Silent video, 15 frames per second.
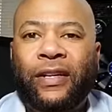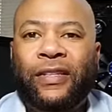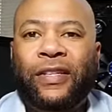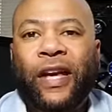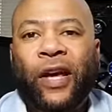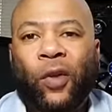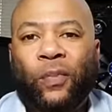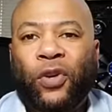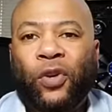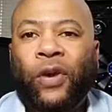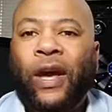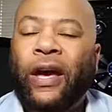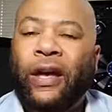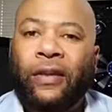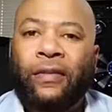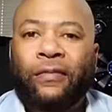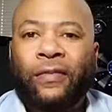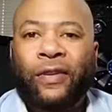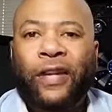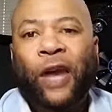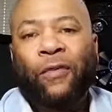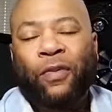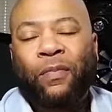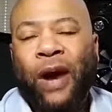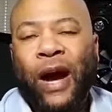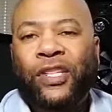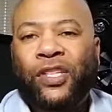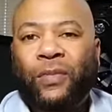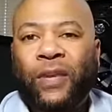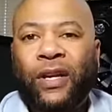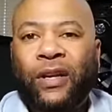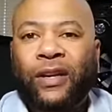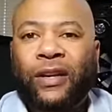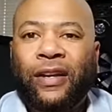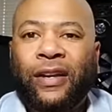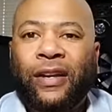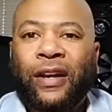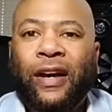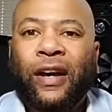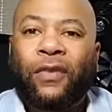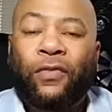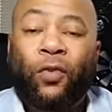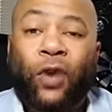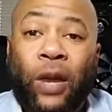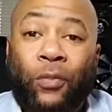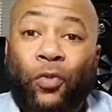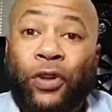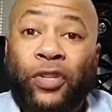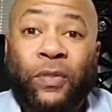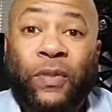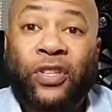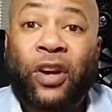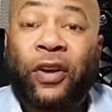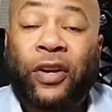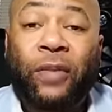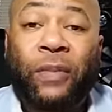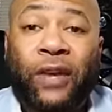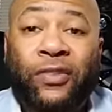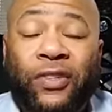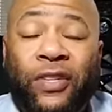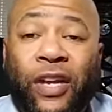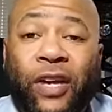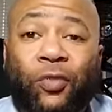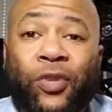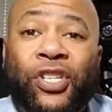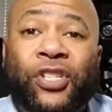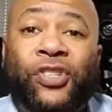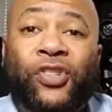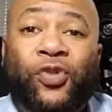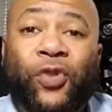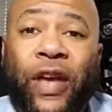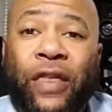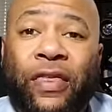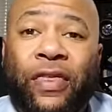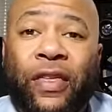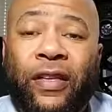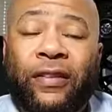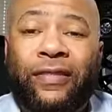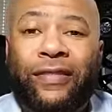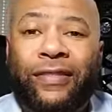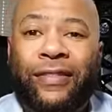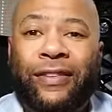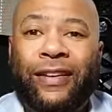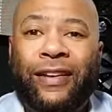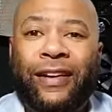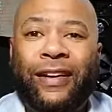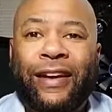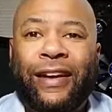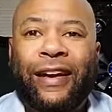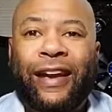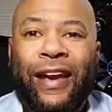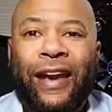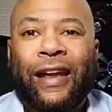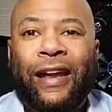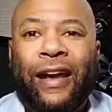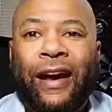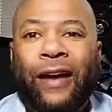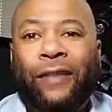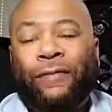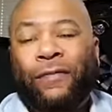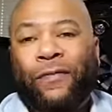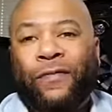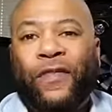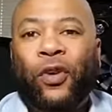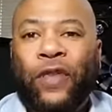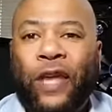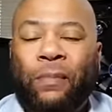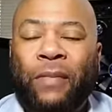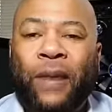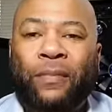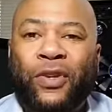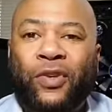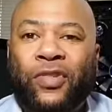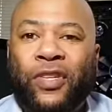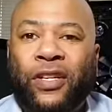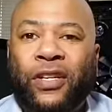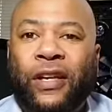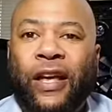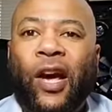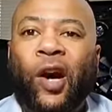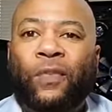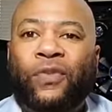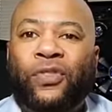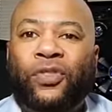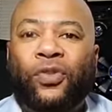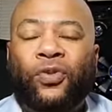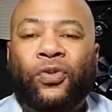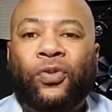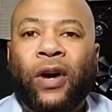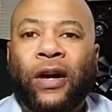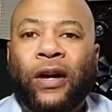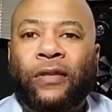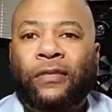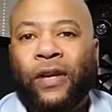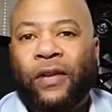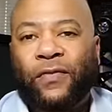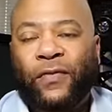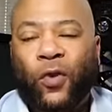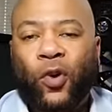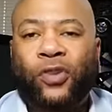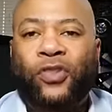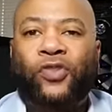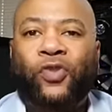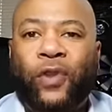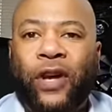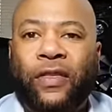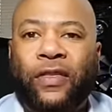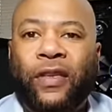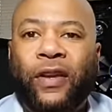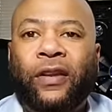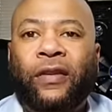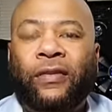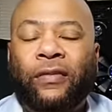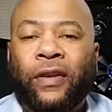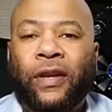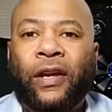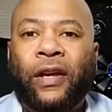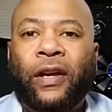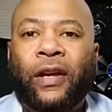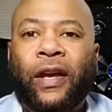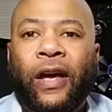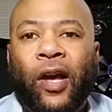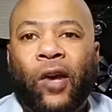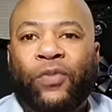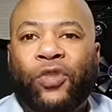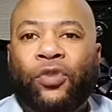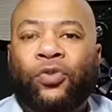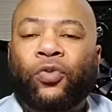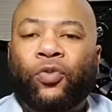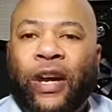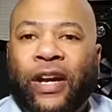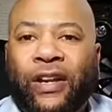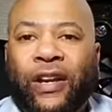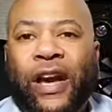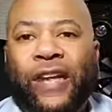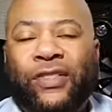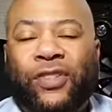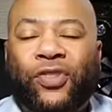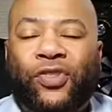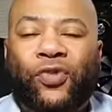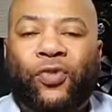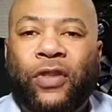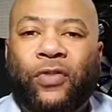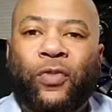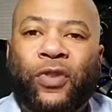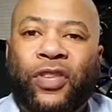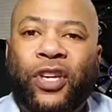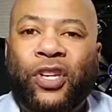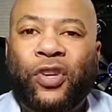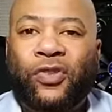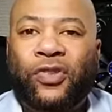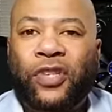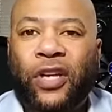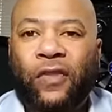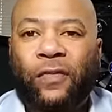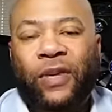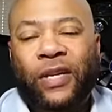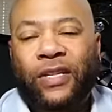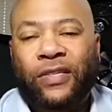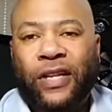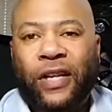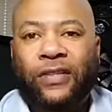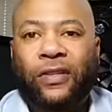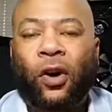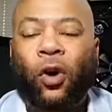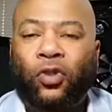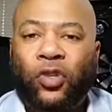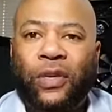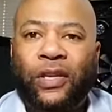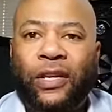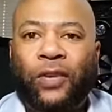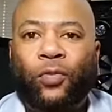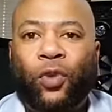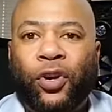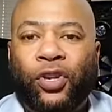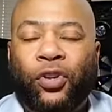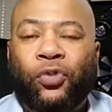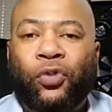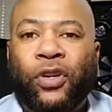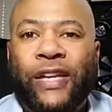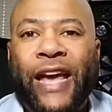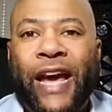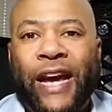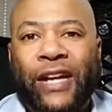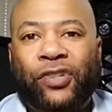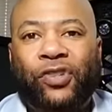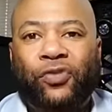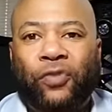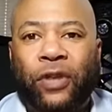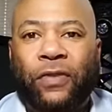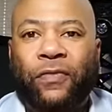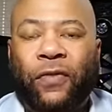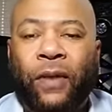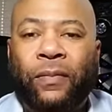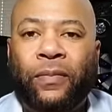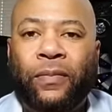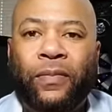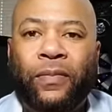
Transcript: to help you. And that reminds me of what I'm going to be talking about today, which is strength. And I feel that my music helps to uh, enforce strength and helps you to recognize the strength within yourself because that's ultimately where you gain strength from